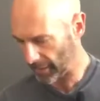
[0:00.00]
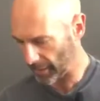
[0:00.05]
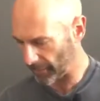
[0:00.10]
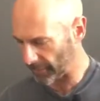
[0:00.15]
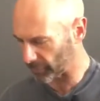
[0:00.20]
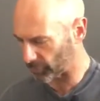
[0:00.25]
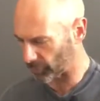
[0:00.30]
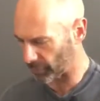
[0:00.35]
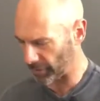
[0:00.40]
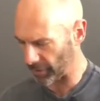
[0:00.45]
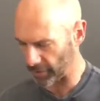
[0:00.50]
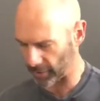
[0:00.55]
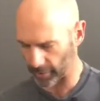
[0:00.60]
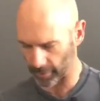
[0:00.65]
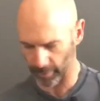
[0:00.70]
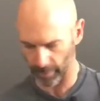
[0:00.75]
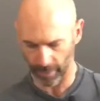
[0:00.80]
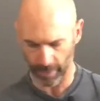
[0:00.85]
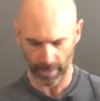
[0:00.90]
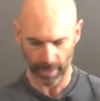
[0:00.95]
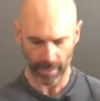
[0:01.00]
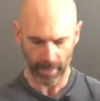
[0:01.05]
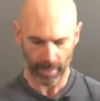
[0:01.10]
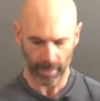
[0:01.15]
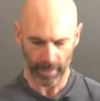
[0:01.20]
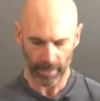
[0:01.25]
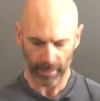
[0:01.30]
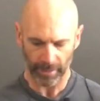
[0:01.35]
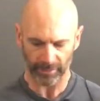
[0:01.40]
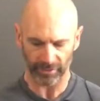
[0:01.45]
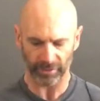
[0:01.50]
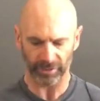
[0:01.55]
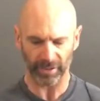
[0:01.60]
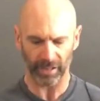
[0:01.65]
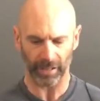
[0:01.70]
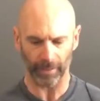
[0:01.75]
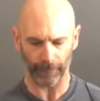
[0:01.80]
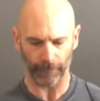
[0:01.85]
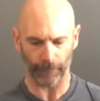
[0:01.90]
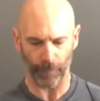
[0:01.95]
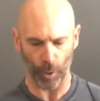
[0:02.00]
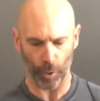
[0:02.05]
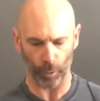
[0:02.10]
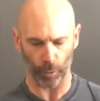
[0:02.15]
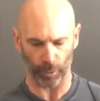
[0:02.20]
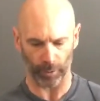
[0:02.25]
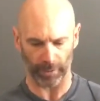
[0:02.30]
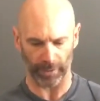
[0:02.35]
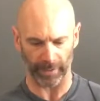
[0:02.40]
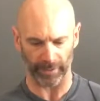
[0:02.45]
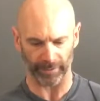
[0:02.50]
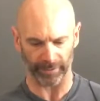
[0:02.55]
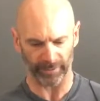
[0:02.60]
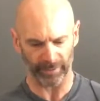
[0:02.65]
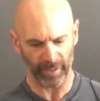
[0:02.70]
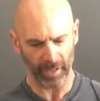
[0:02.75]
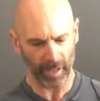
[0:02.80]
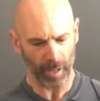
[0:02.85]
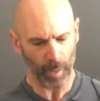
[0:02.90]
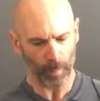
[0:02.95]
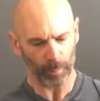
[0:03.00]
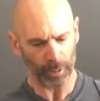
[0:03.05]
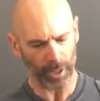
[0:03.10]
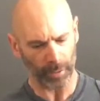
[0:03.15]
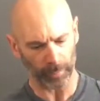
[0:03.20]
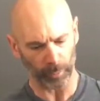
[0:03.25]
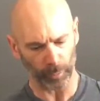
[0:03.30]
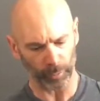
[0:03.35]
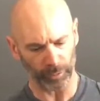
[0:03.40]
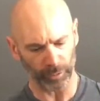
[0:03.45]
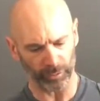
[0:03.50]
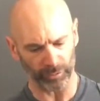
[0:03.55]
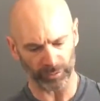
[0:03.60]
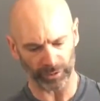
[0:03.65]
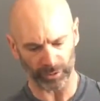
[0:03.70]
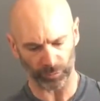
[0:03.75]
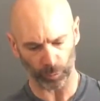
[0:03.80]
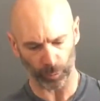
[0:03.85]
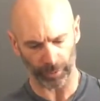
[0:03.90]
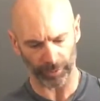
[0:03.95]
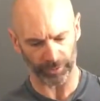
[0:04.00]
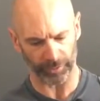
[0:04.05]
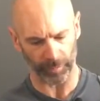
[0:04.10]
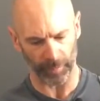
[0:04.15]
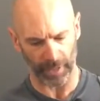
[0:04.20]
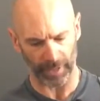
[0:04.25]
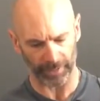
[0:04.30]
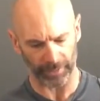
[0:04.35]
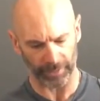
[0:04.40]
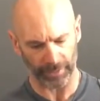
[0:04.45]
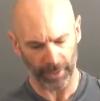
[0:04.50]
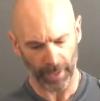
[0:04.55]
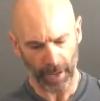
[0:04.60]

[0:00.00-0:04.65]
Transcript: Now this one here is a telephoto lens. Probably will not use this one as much.